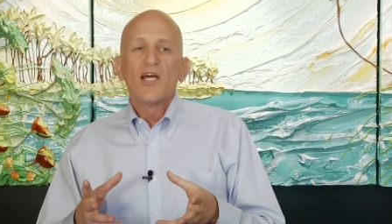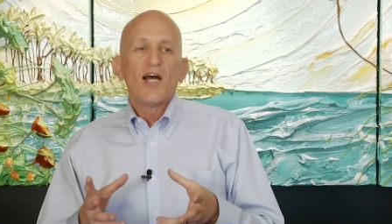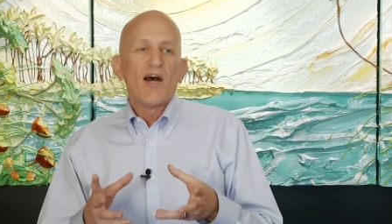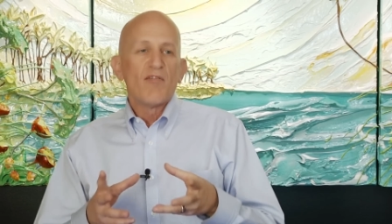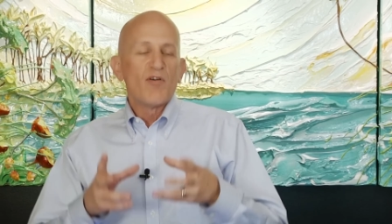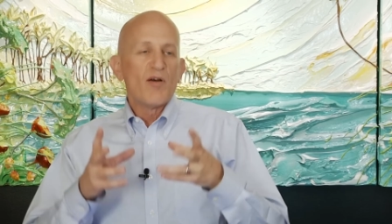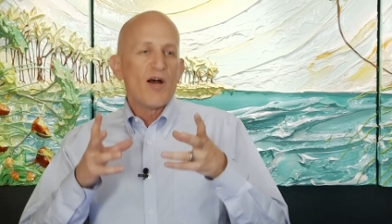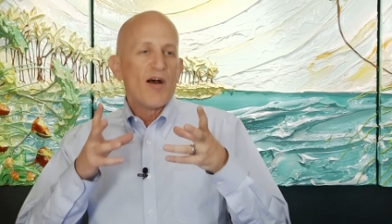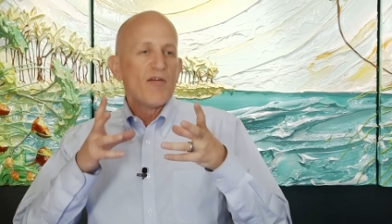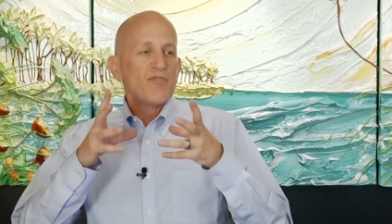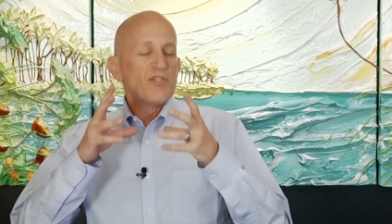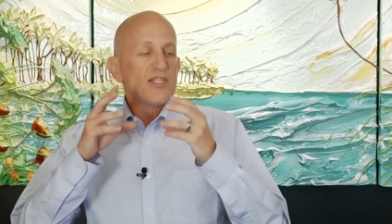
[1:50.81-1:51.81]
of, a, uh,
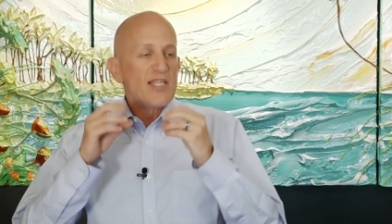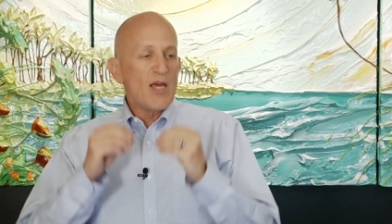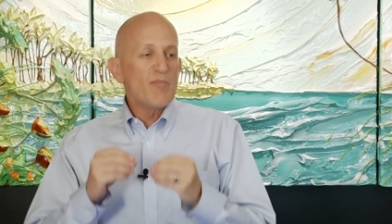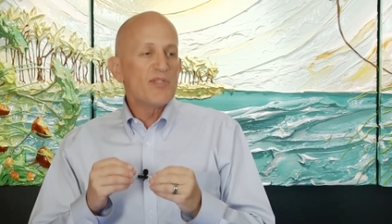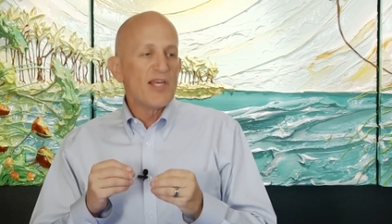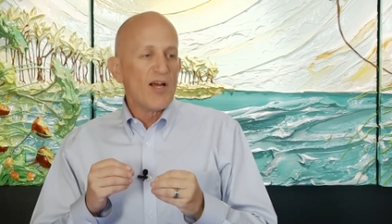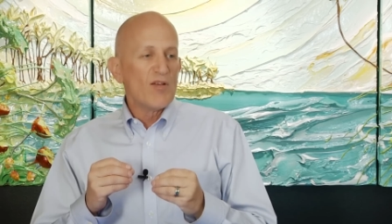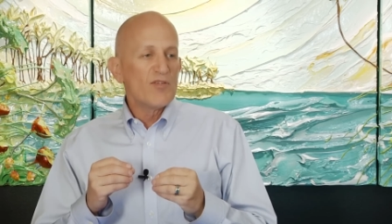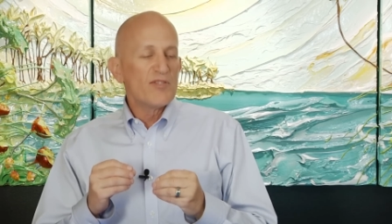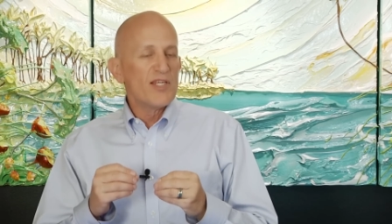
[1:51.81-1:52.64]
of stem cells.